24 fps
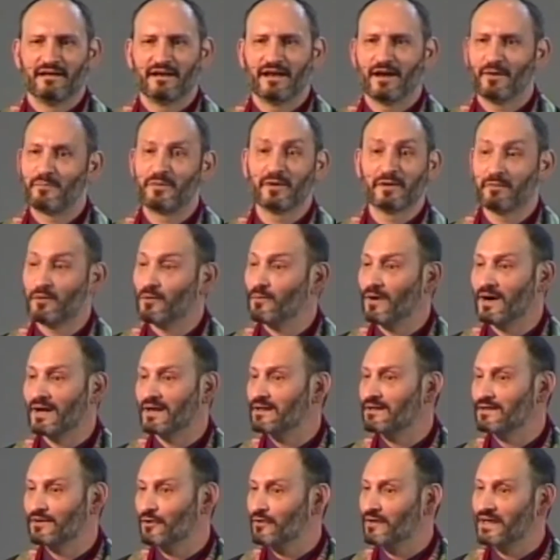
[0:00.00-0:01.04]
Now, people
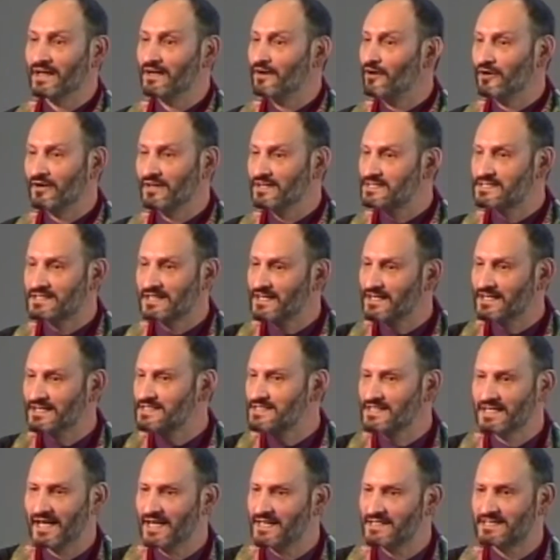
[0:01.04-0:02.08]
wanted, they'd already seen the
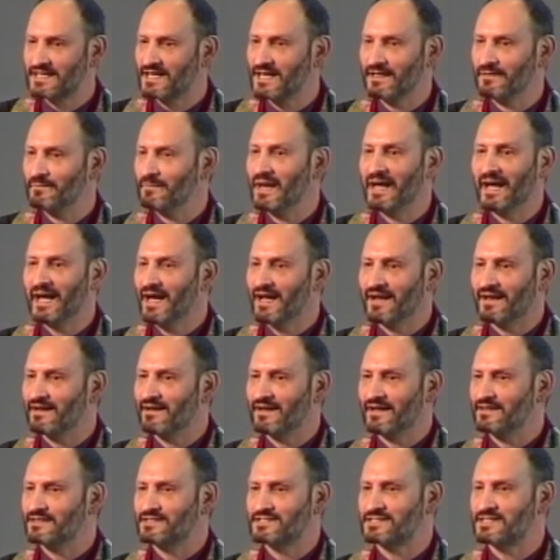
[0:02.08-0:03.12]
snake-skinned man
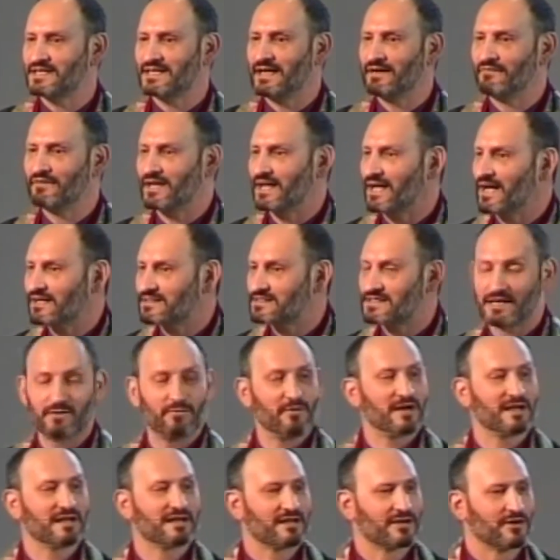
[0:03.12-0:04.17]
and they'd seen everything else. They
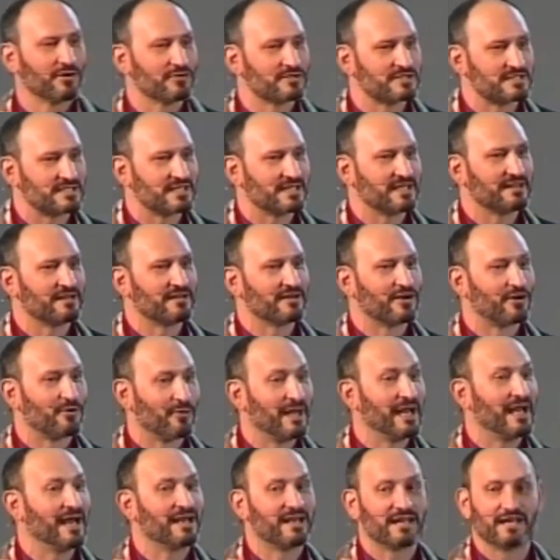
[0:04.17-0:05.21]
wanted to go see the
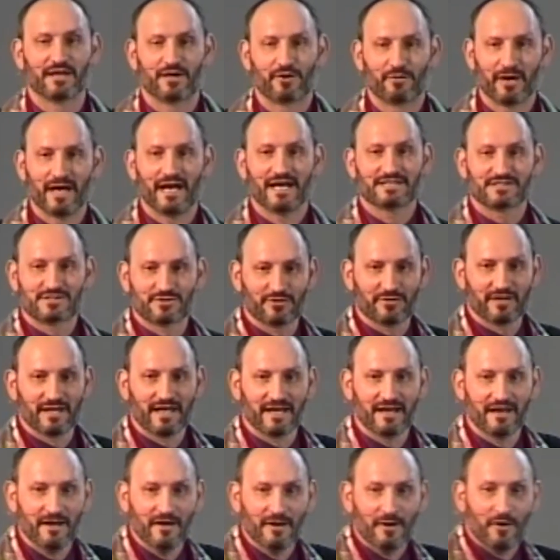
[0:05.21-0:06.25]
grand egress, so
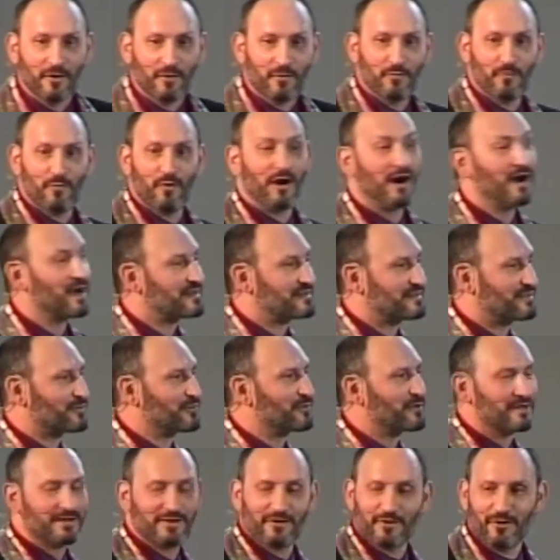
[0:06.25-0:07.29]
they walked
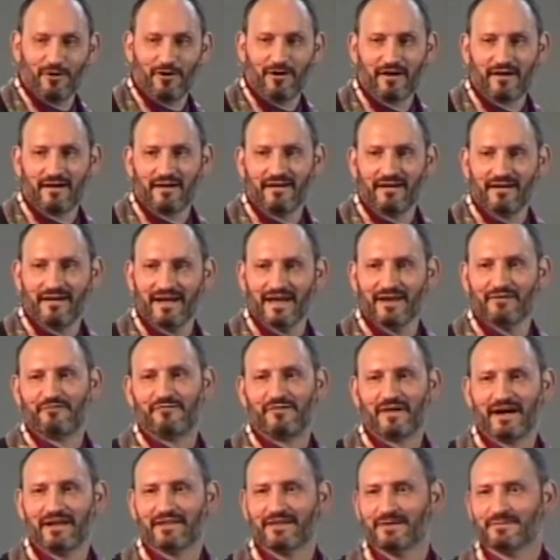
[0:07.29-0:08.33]
through the door and
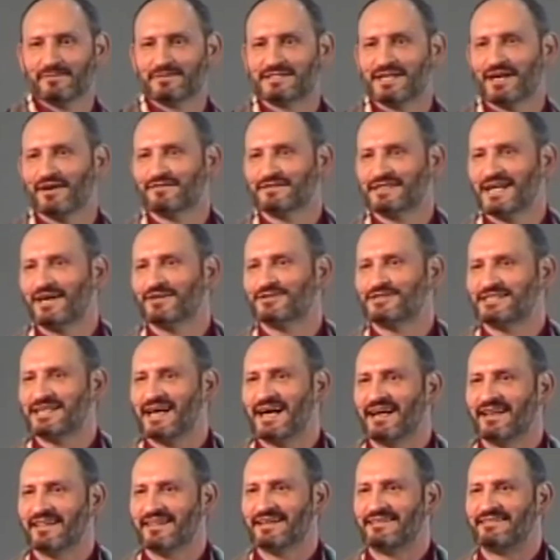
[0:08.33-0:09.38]
found themselves
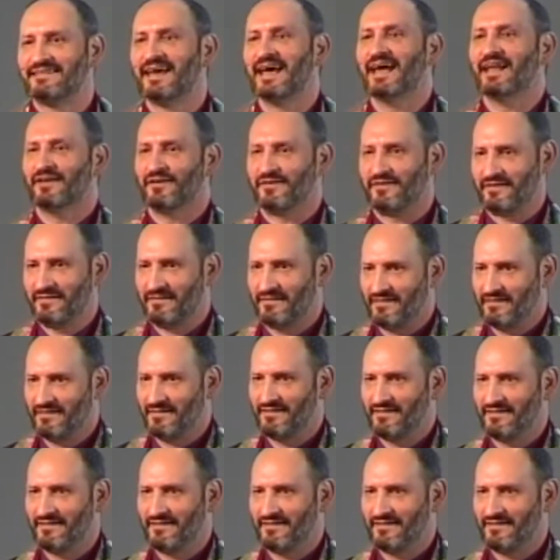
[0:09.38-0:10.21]
outside of the tent.